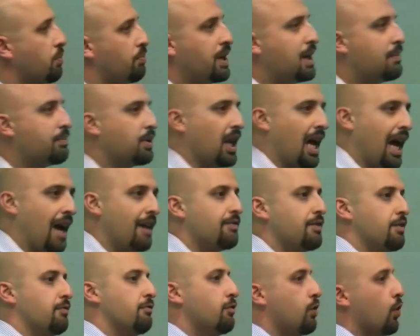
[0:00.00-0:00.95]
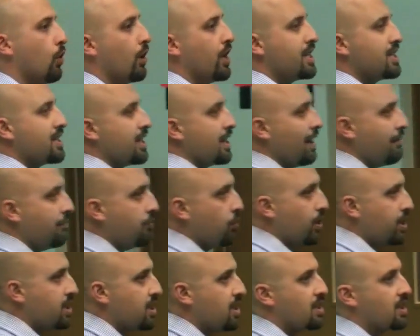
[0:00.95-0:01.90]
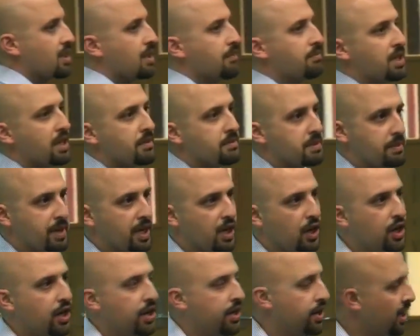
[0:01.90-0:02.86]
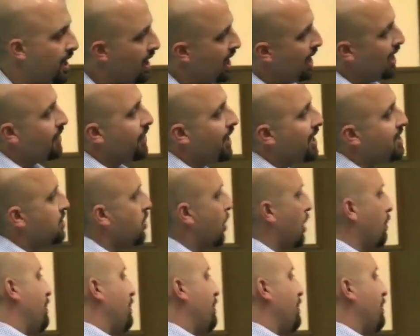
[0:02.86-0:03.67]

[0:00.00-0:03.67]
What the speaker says: people have a voice, and that voice can sometimes be heard. That's not a